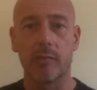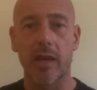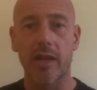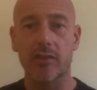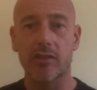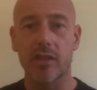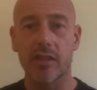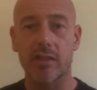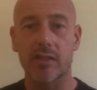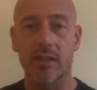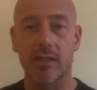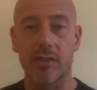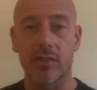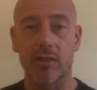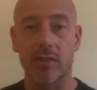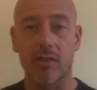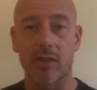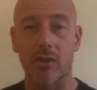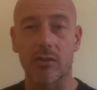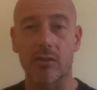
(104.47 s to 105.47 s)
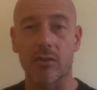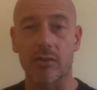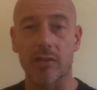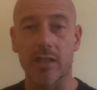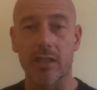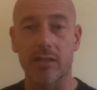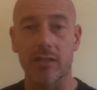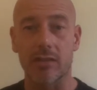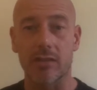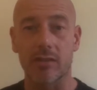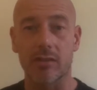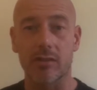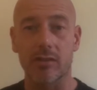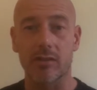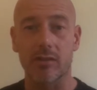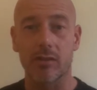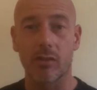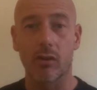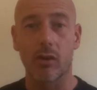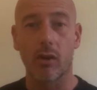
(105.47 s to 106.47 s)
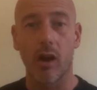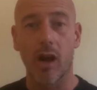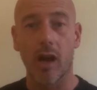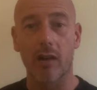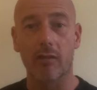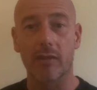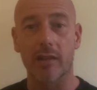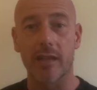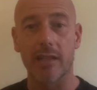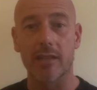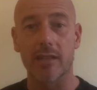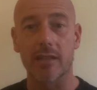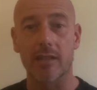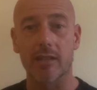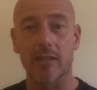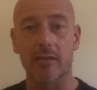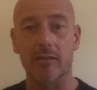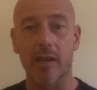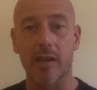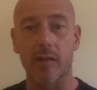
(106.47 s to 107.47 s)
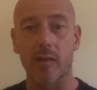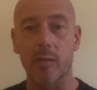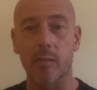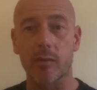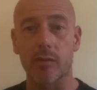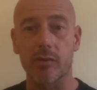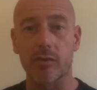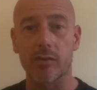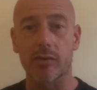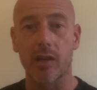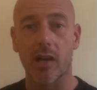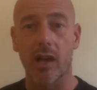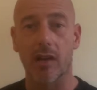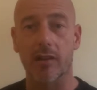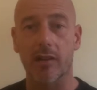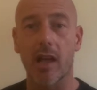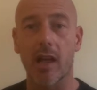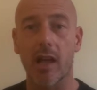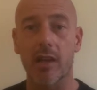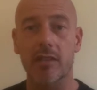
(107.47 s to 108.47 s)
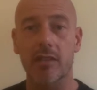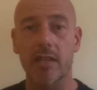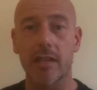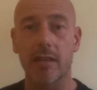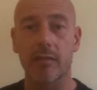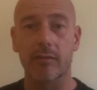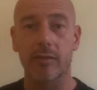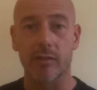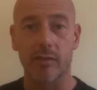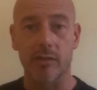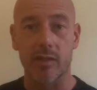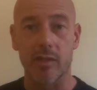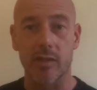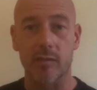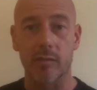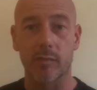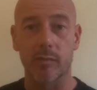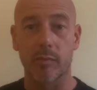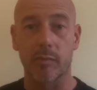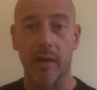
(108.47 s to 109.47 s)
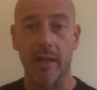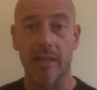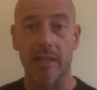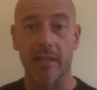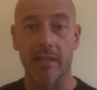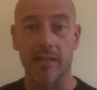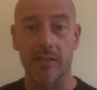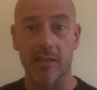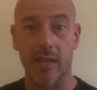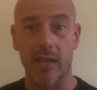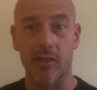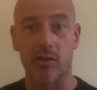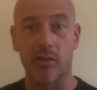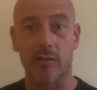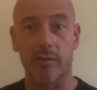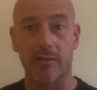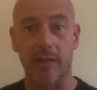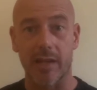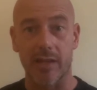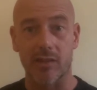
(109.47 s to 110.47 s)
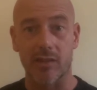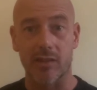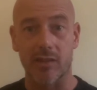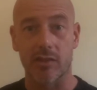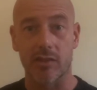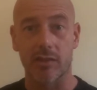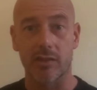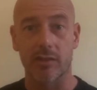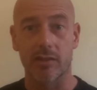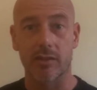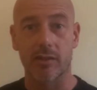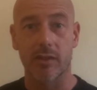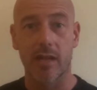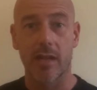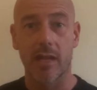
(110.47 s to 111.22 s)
metrics such as total distance or heart-related variables are largely influenced by contextual factors